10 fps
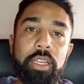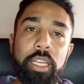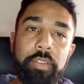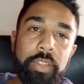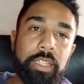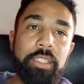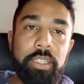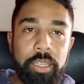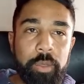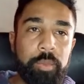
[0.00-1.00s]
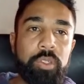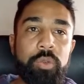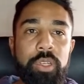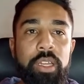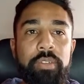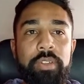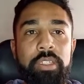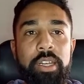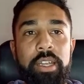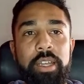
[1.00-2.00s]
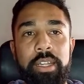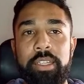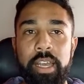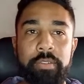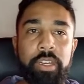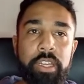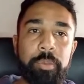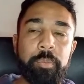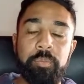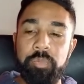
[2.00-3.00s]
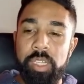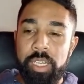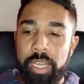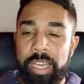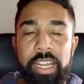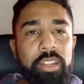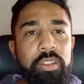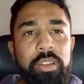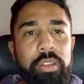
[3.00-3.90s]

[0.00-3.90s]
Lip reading: if that CDM is good enough at covering him. And I don't